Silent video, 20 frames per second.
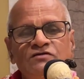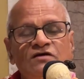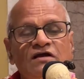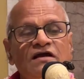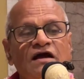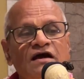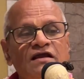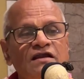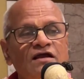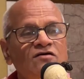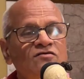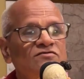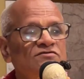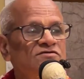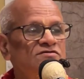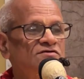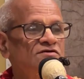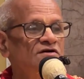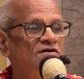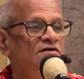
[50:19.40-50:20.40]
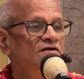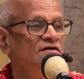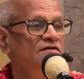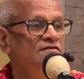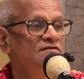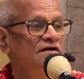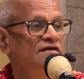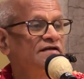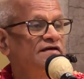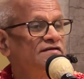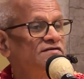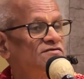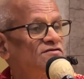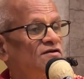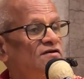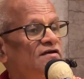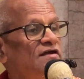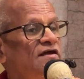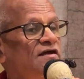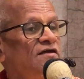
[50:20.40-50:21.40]
So I announced that
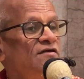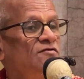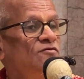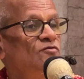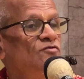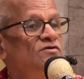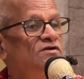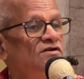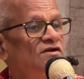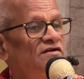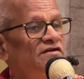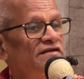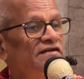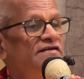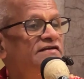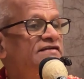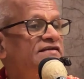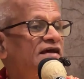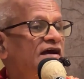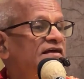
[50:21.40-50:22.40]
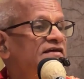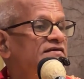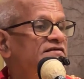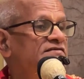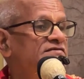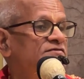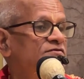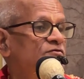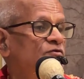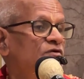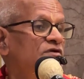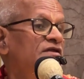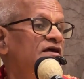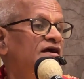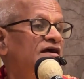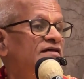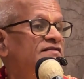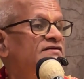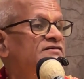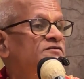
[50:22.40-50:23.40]
yesterday you did not eat rice,
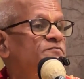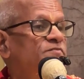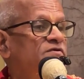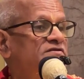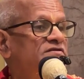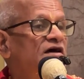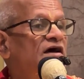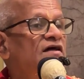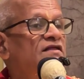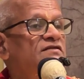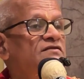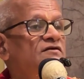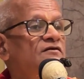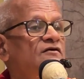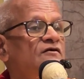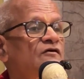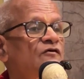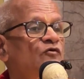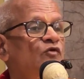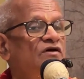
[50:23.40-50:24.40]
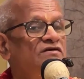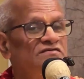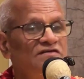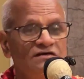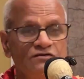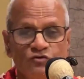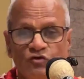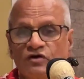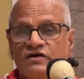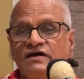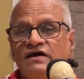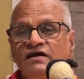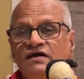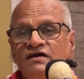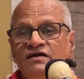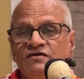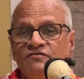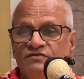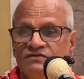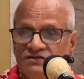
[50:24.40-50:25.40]
only Ekadashi Prasad. Was that
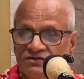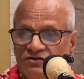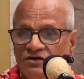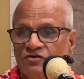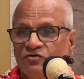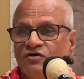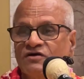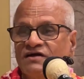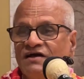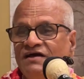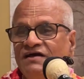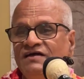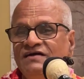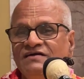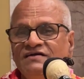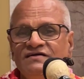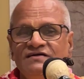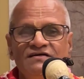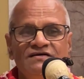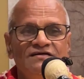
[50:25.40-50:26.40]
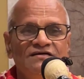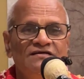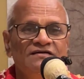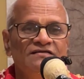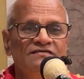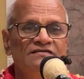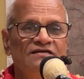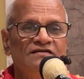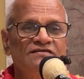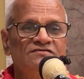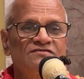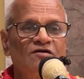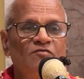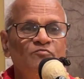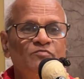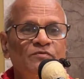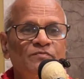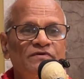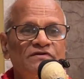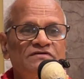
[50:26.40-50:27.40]
okay? Everything you are okay? Then
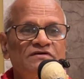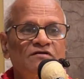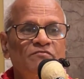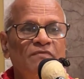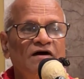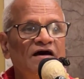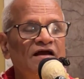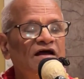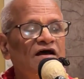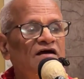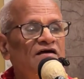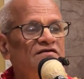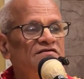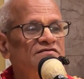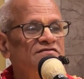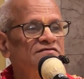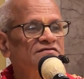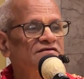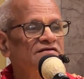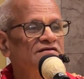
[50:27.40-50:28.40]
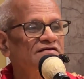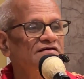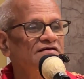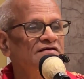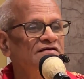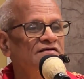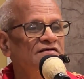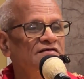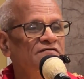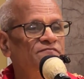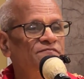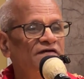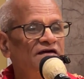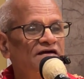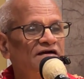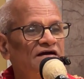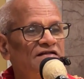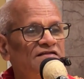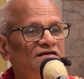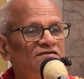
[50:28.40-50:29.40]
some people said, Maharaj, if
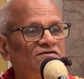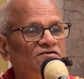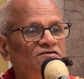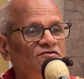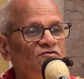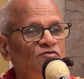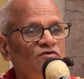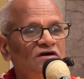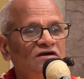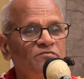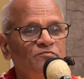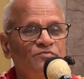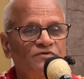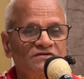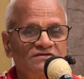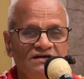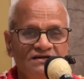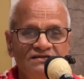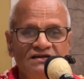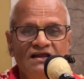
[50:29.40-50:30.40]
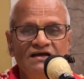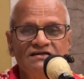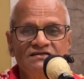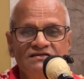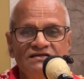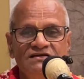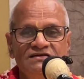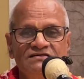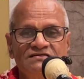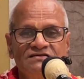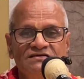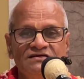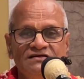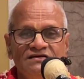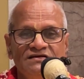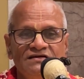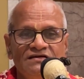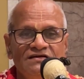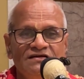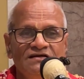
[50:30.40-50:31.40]
Ekadashi you get Prasad like this,
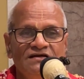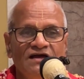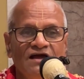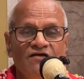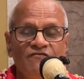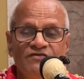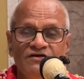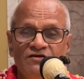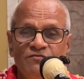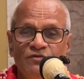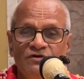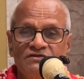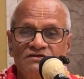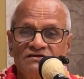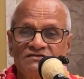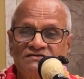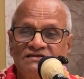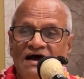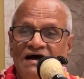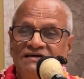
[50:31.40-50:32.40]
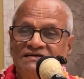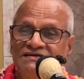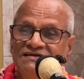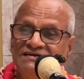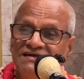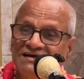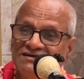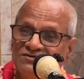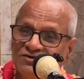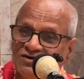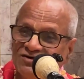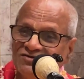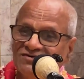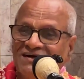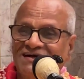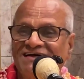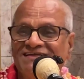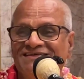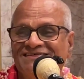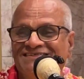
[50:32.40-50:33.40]
every month 30 days you will do
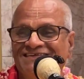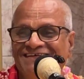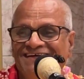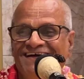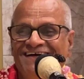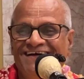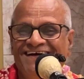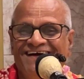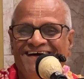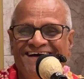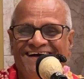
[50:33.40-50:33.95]
Ekadashi.